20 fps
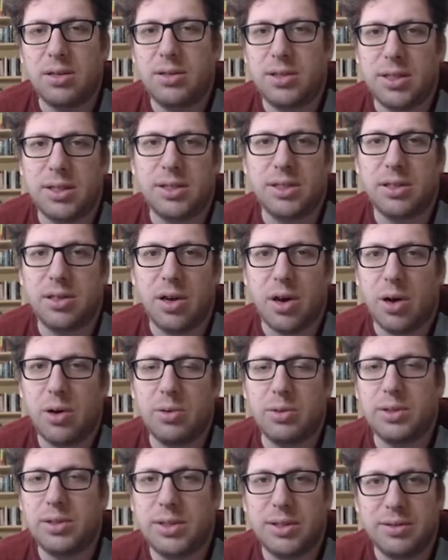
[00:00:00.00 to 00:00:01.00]
just
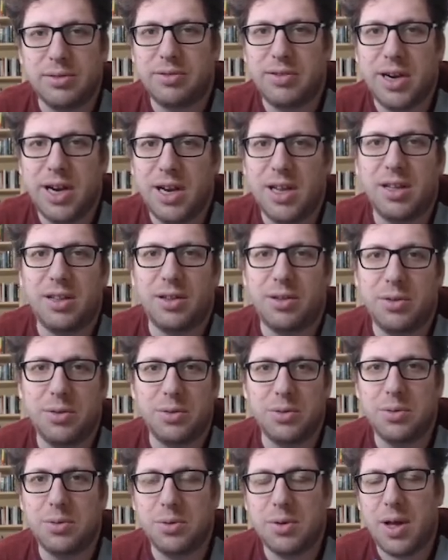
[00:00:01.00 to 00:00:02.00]
codes really
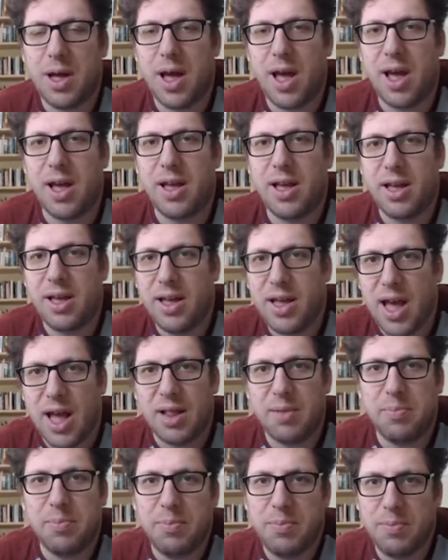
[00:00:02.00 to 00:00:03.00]
to
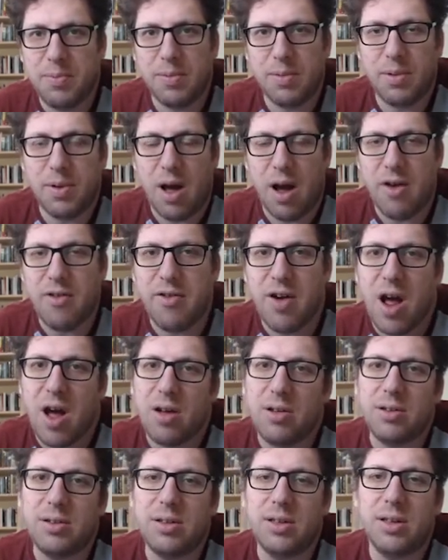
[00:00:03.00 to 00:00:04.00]
get
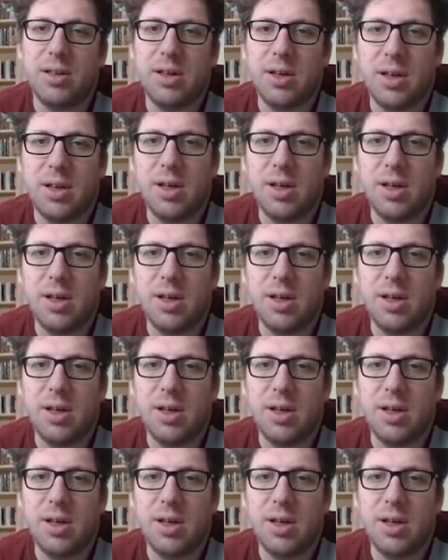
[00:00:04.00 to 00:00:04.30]
around